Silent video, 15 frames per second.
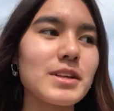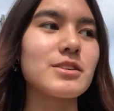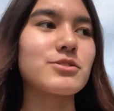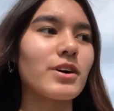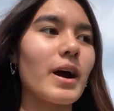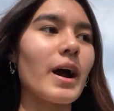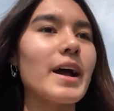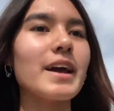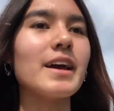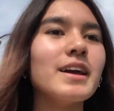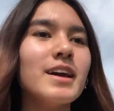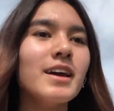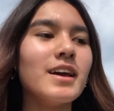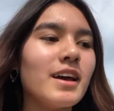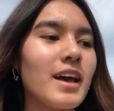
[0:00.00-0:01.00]
dry,
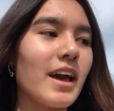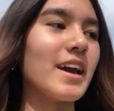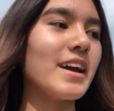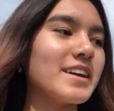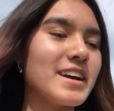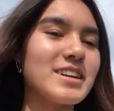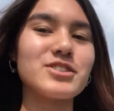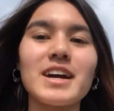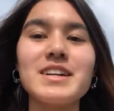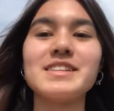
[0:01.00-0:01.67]
and I tried